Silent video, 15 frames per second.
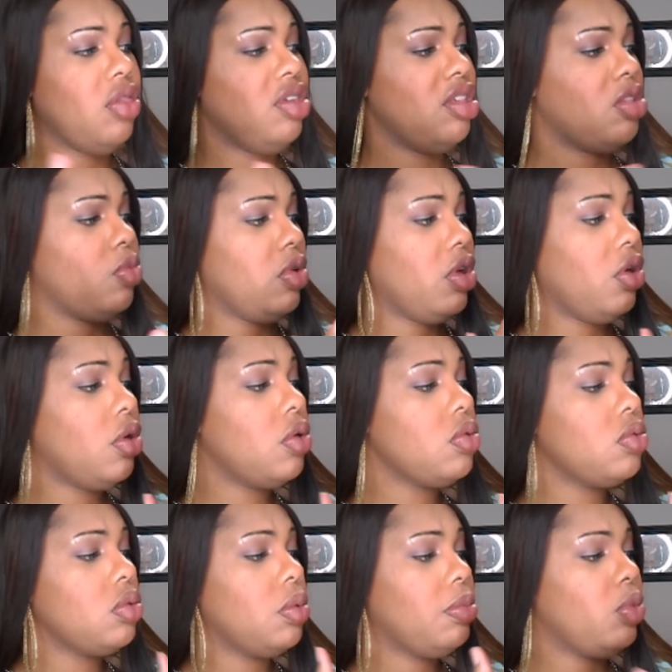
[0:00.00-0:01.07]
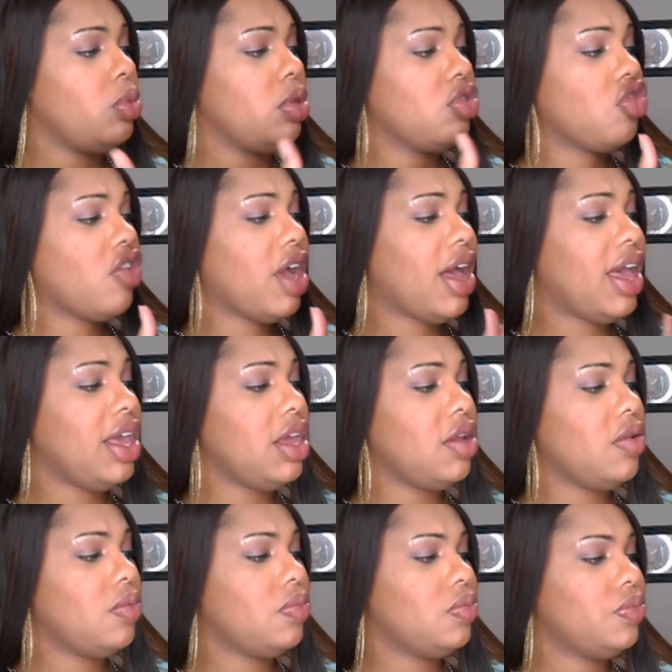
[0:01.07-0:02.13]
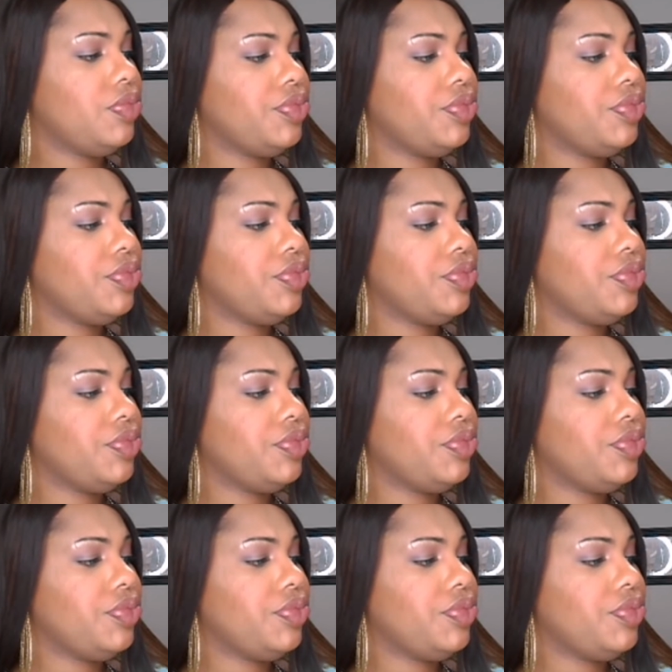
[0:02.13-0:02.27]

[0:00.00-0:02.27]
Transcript: this will go, but we'll try it.